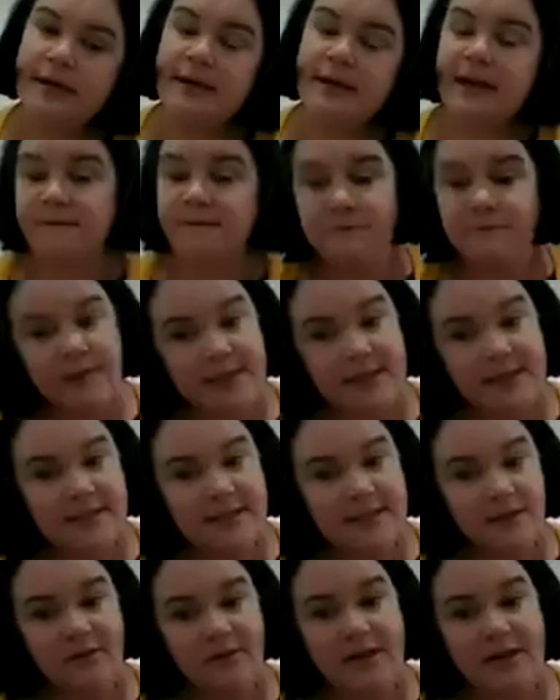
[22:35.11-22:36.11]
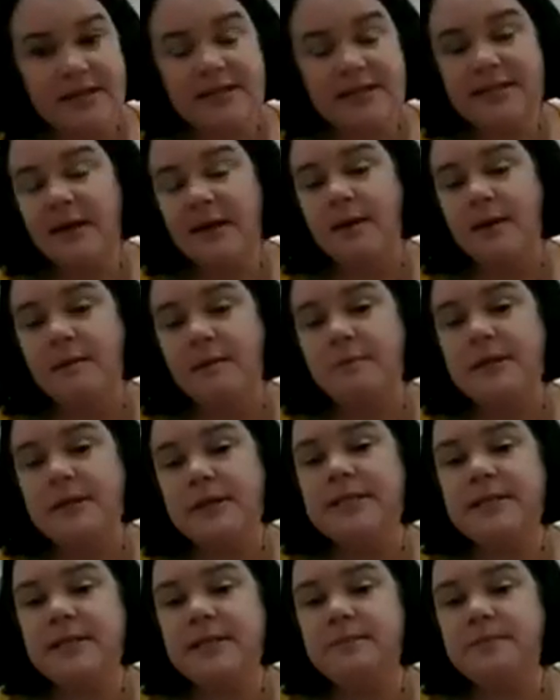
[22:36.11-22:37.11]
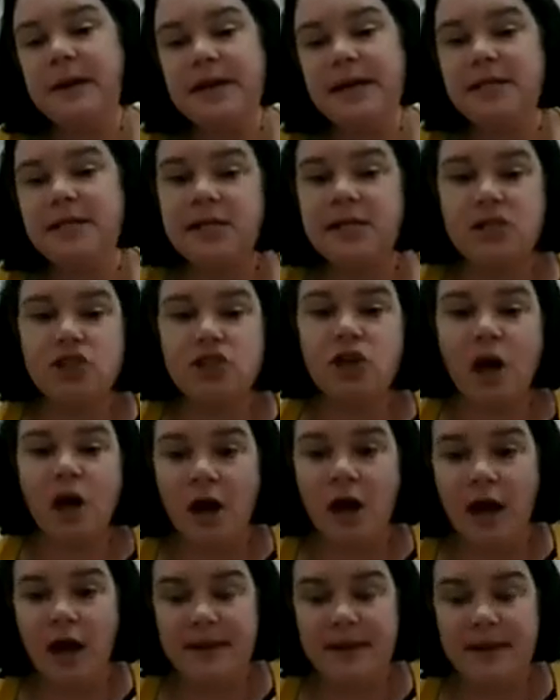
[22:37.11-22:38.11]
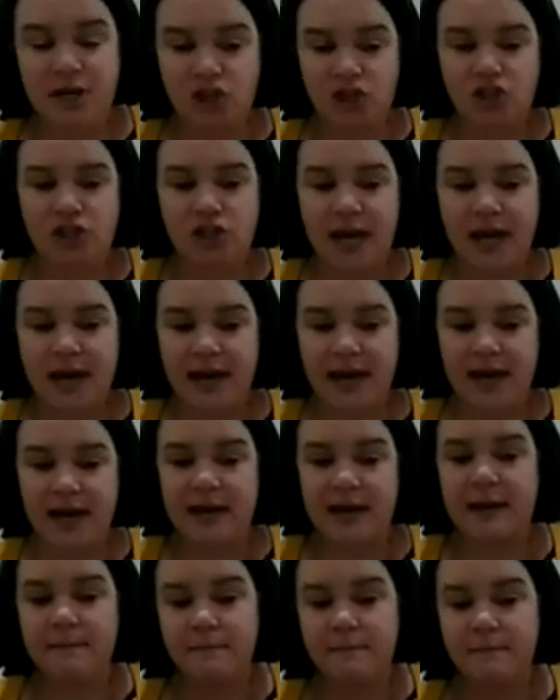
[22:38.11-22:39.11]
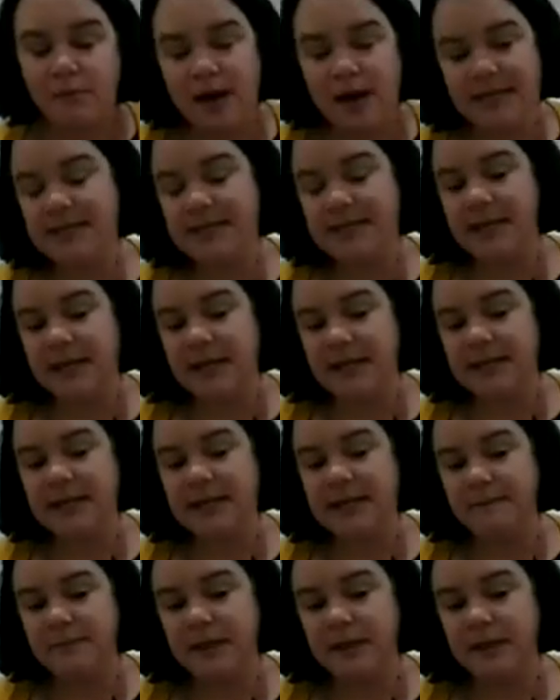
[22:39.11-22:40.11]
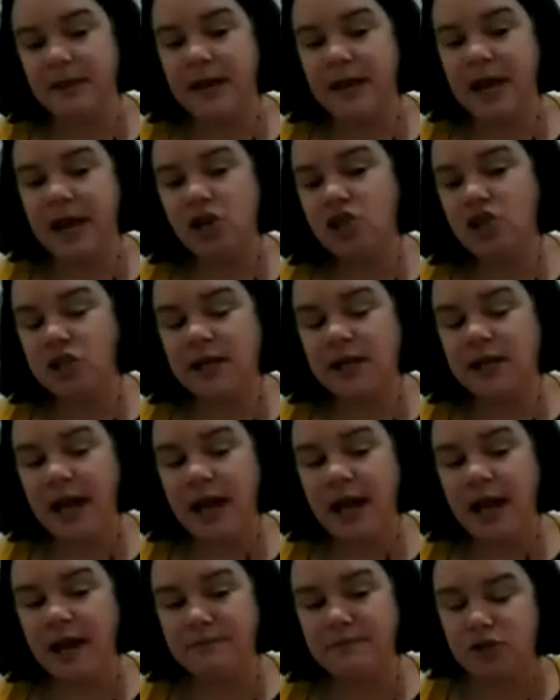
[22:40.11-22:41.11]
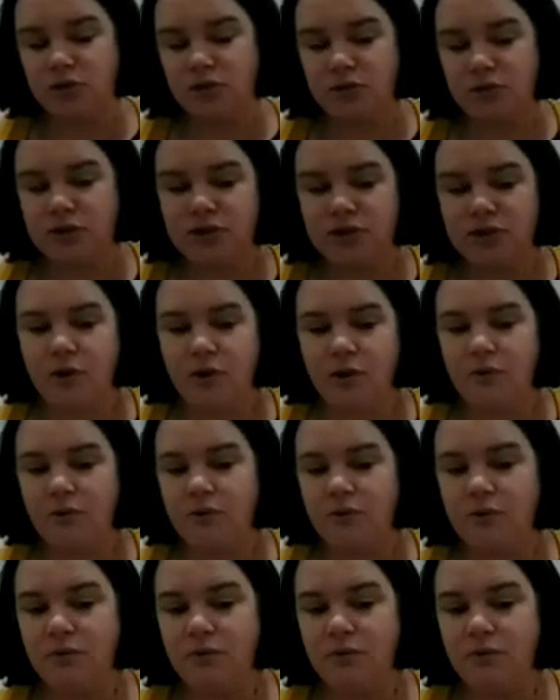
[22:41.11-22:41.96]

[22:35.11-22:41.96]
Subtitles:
Netflix series, but spending time each day embracing in something that actually calms your soul.